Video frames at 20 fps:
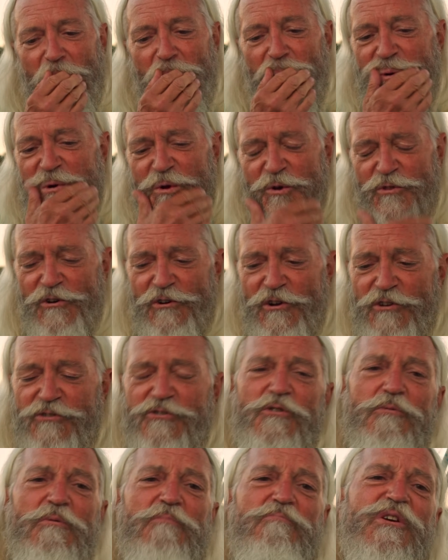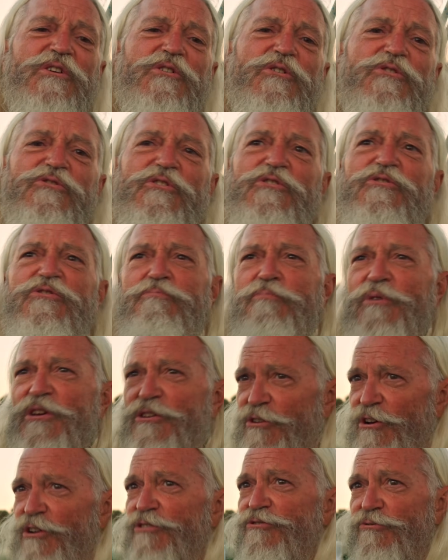we know they're not human because they
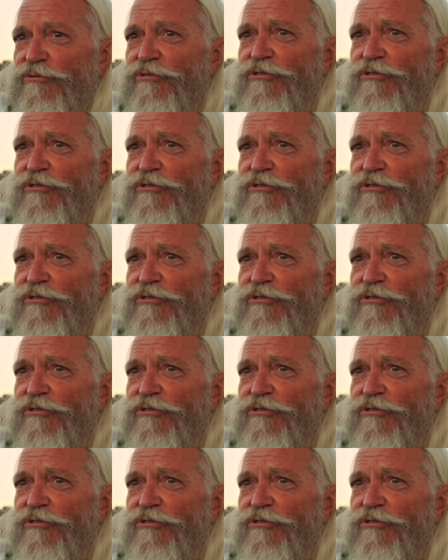speak at